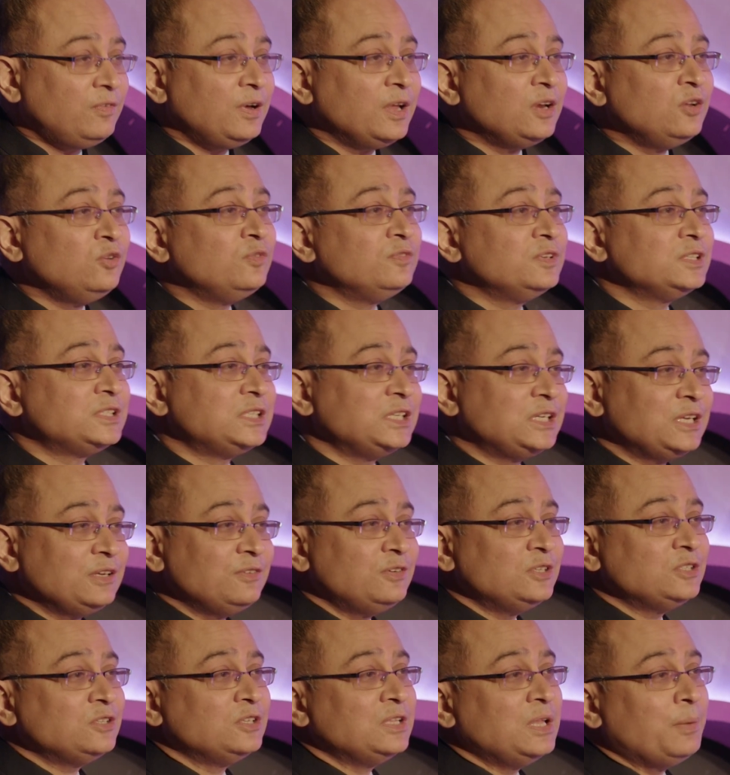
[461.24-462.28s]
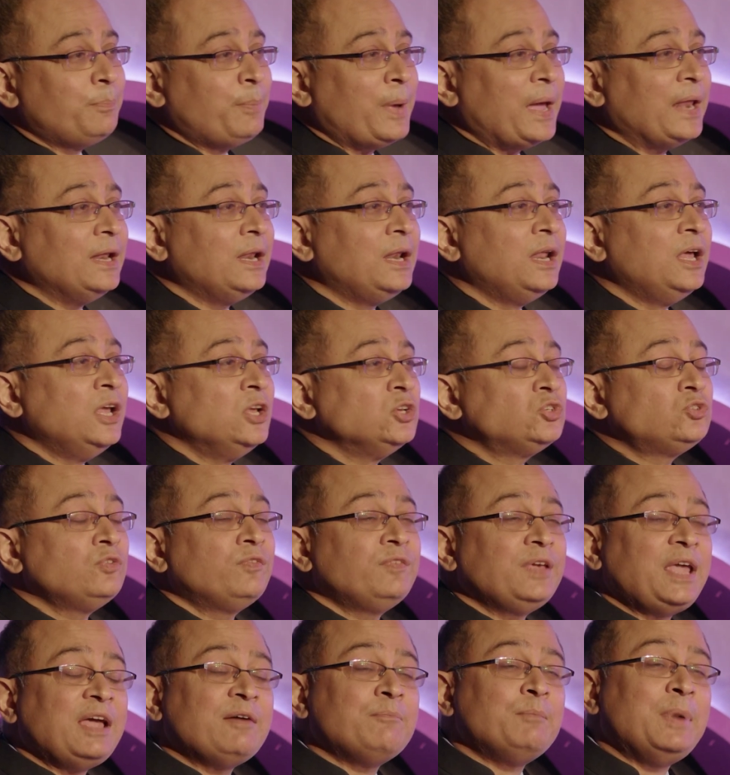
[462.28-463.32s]
one university was on the panel. So,
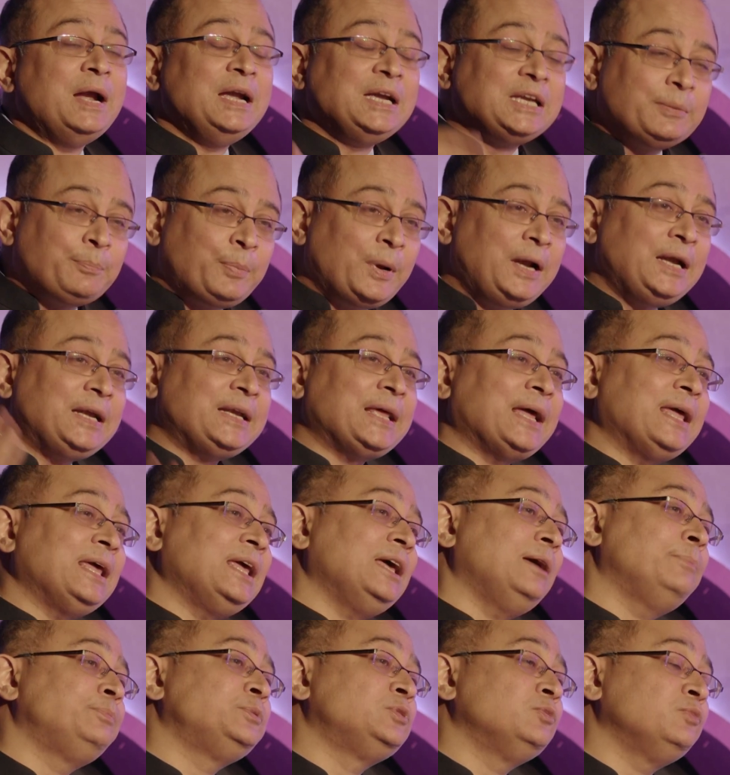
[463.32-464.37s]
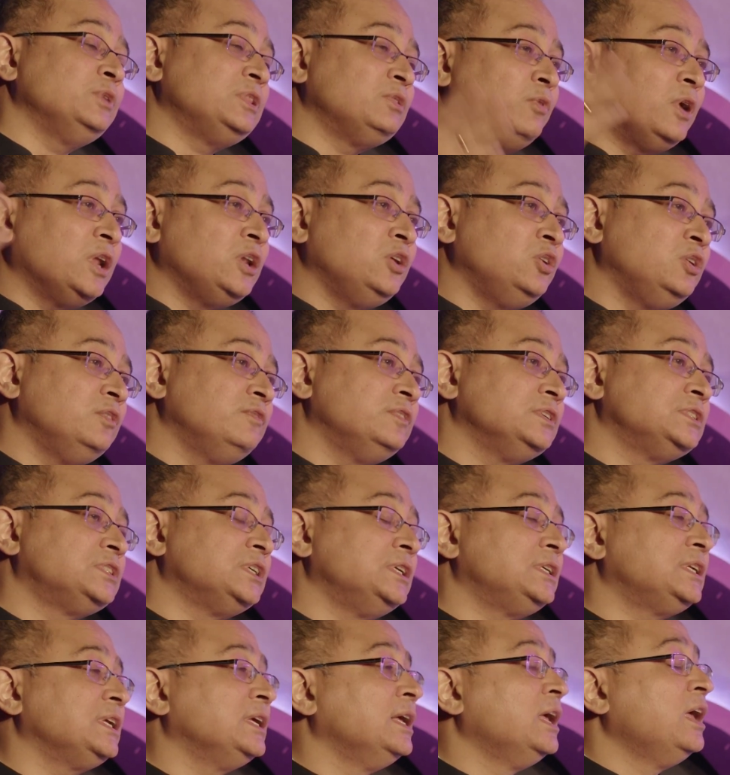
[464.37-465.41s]
we have multiple tie-ups with one
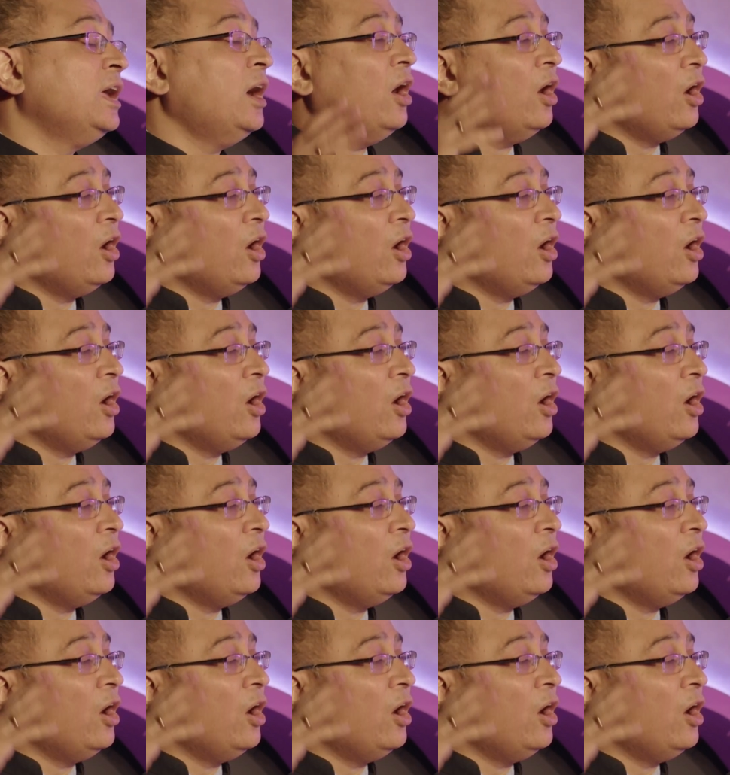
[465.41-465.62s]
university.